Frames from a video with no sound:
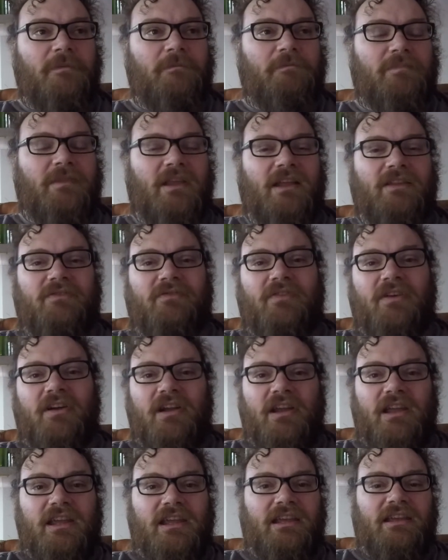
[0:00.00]
it's
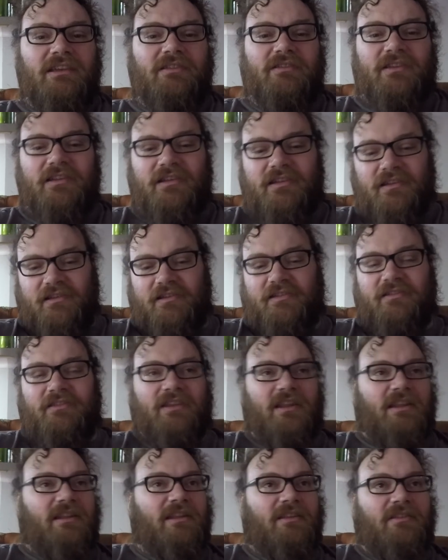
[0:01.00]
very easy to
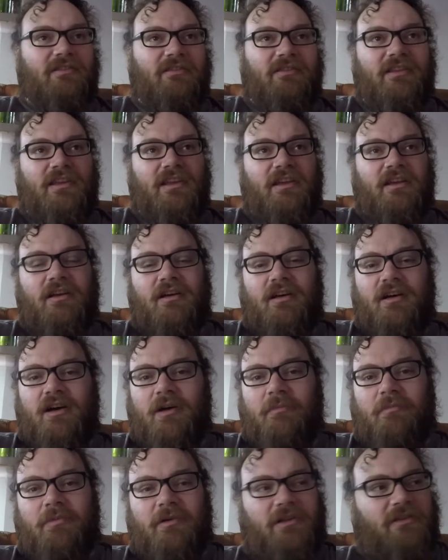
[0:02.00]
extend this thing
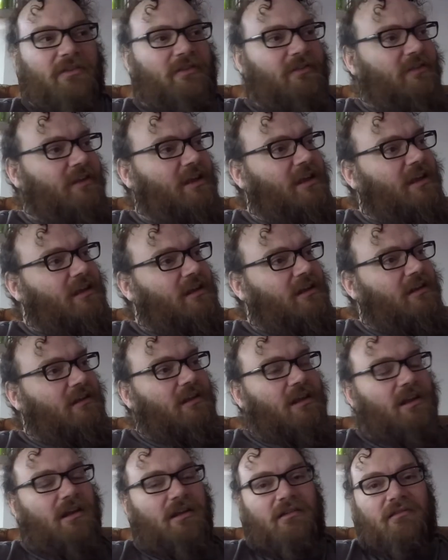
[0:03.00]
up on a stick
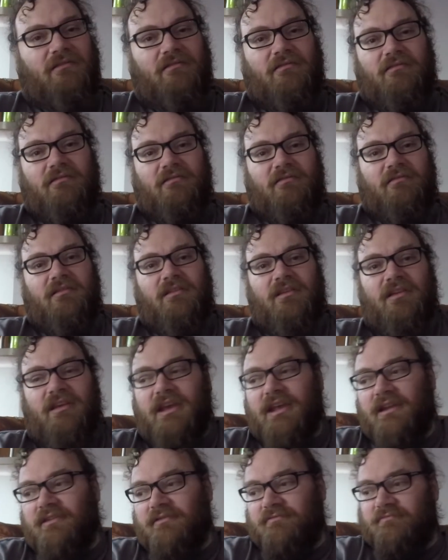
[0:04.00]
and
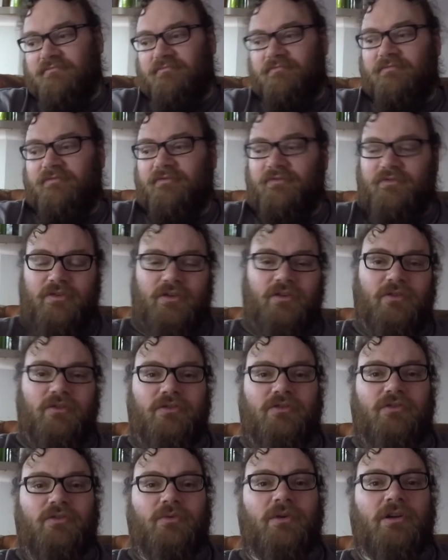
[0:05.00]
get
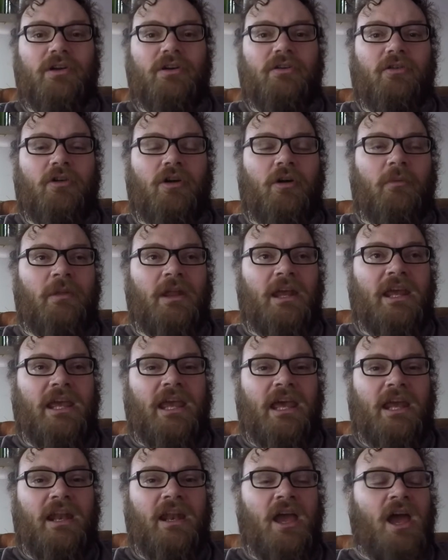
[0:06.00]
views you wouldn't normally
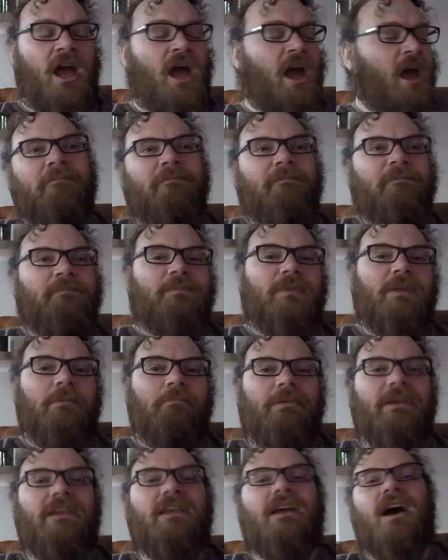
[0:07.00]
get
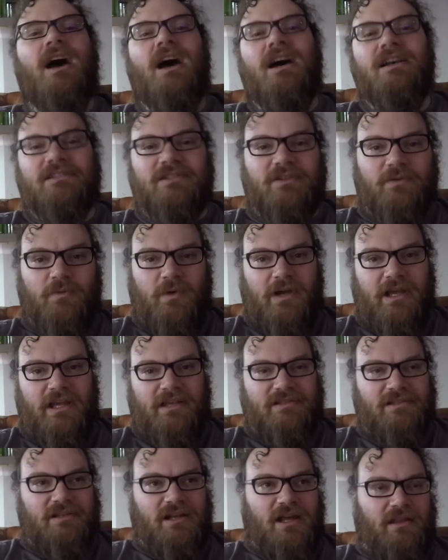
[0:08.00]
because it
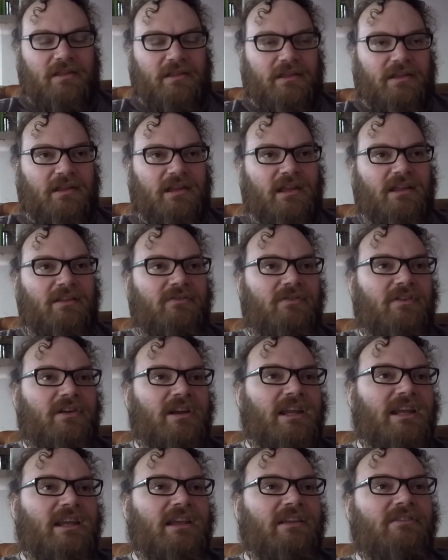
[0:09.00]
weighs nothing. It's very
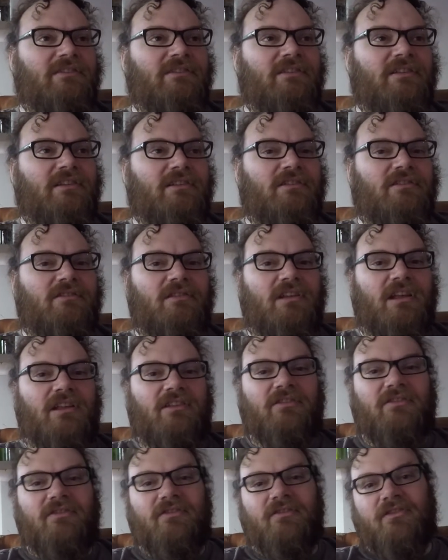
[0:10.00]
easy to, it's
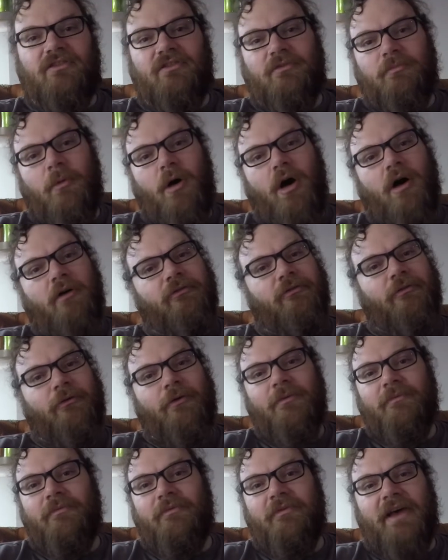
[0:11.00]
small
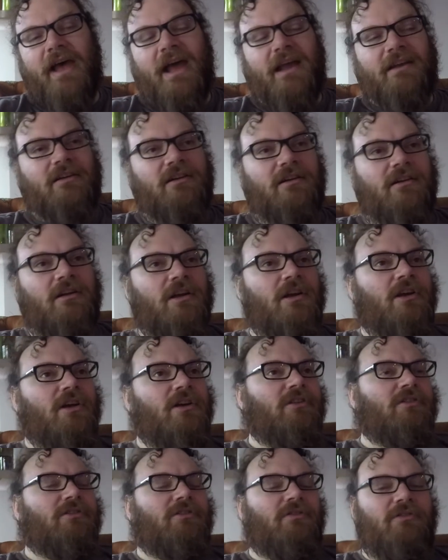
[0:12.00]
form factor,
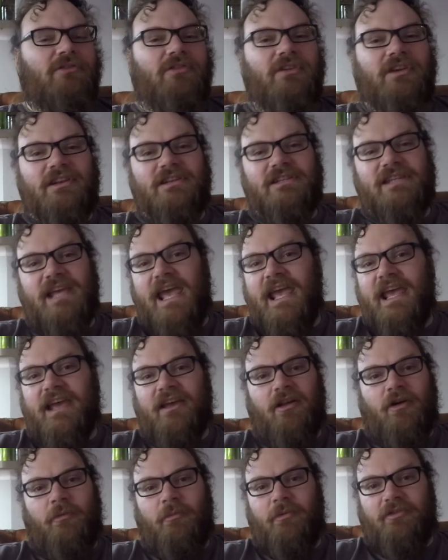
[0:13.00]
so you can take it
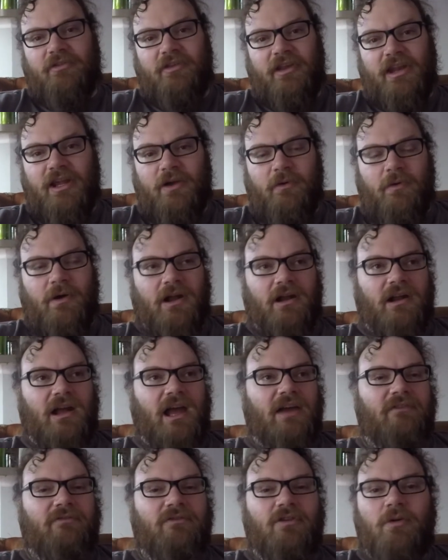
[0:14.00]
almost anywhere. I
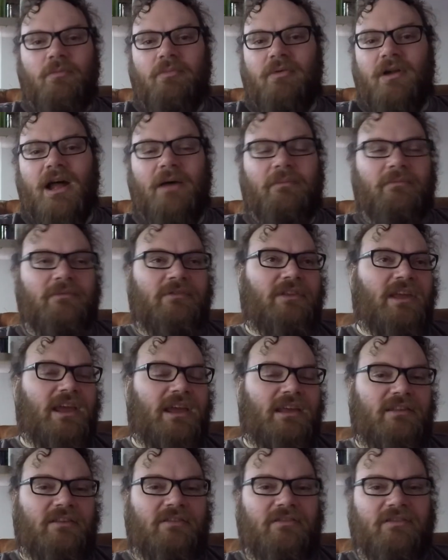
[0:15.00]
have no problems
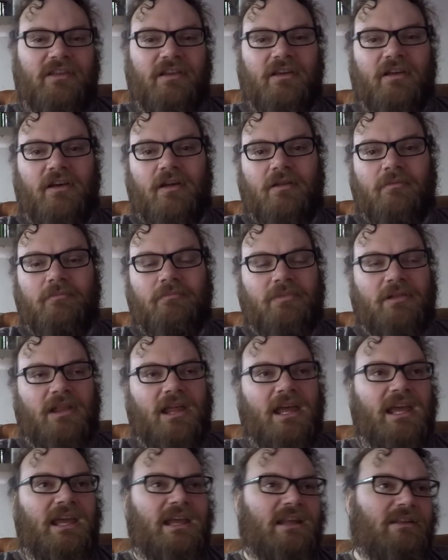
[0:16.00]
taking this thing on
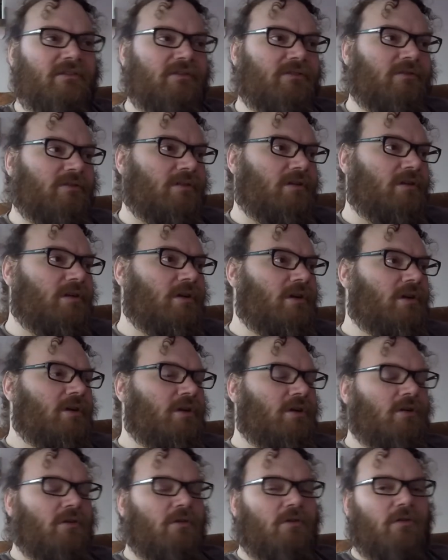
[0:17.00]
planes or
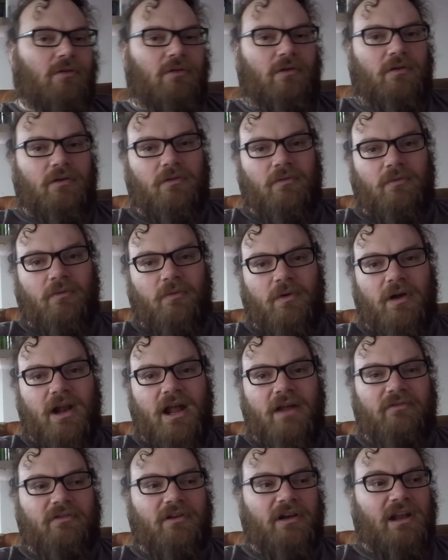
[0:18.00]

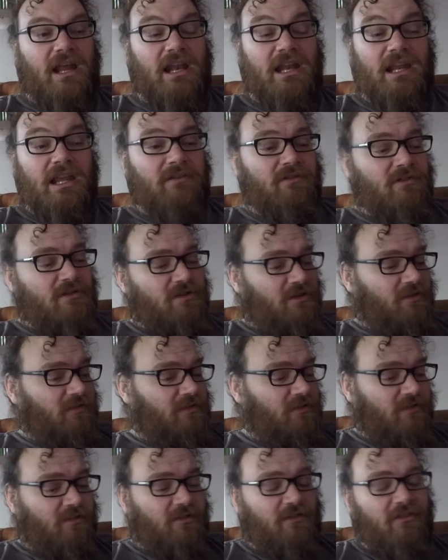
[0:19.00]
wherever, and even
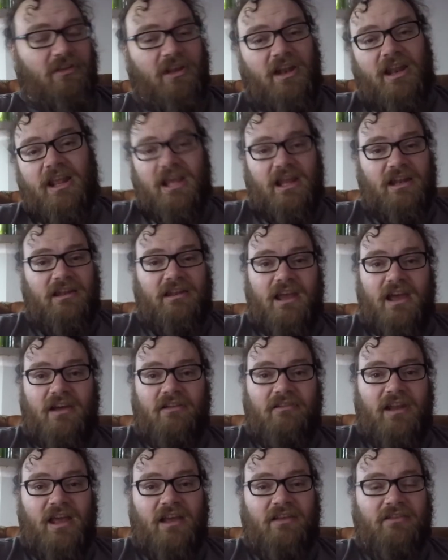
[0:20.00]
just sitting it
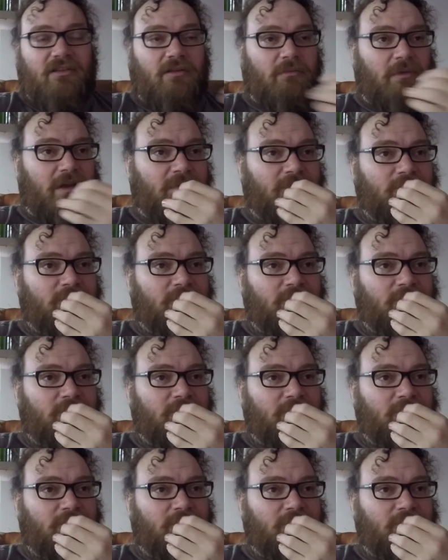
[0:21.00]
down next to me.